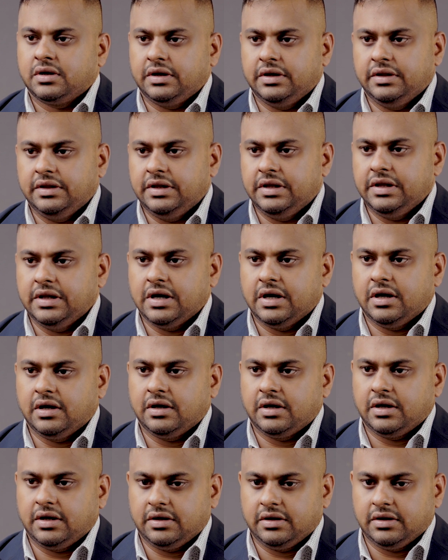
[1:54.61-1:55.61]
India
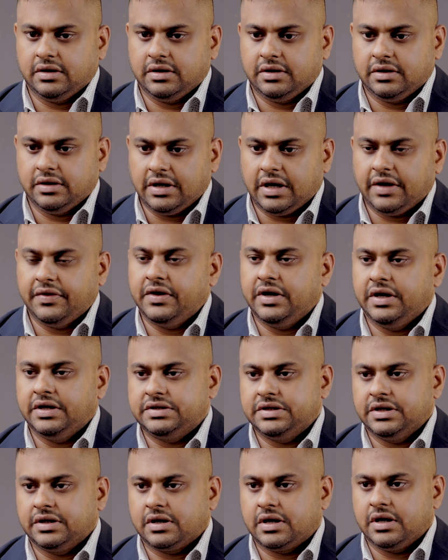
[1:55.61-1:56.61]
and other
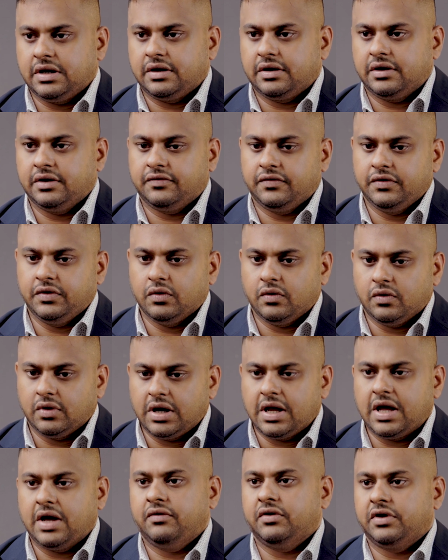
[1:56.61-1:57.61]
Asian countries, we
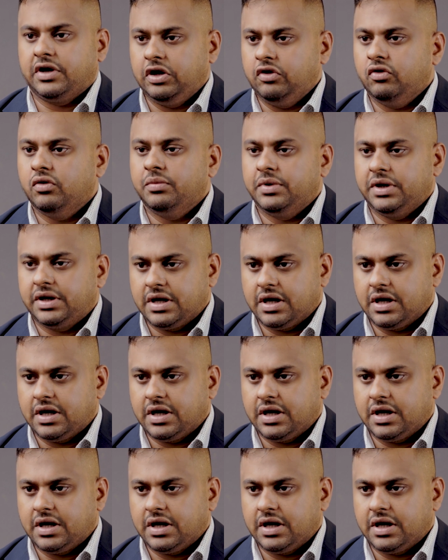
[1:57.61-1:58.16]
all have a renewable